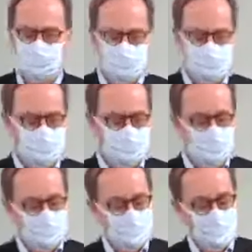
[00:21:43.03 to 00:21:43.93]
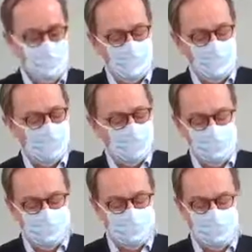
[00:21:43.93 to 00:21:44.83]
So I
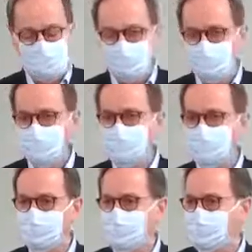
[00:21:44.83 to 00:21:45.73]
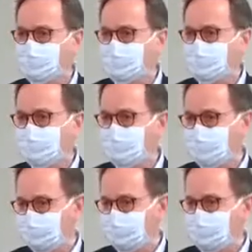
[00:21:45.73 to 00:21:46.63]
don't use
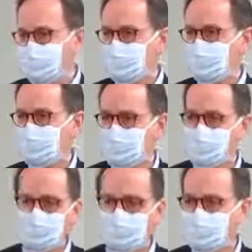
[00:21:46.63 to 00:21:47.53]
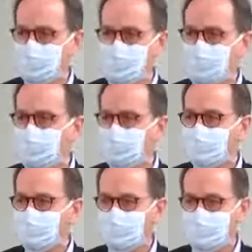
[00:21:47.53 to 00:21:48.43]
injection of redensity 1
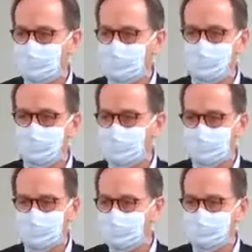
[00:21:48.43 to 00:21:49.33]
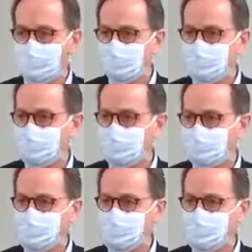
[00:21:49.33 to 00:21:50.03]
in this area, but you can do it.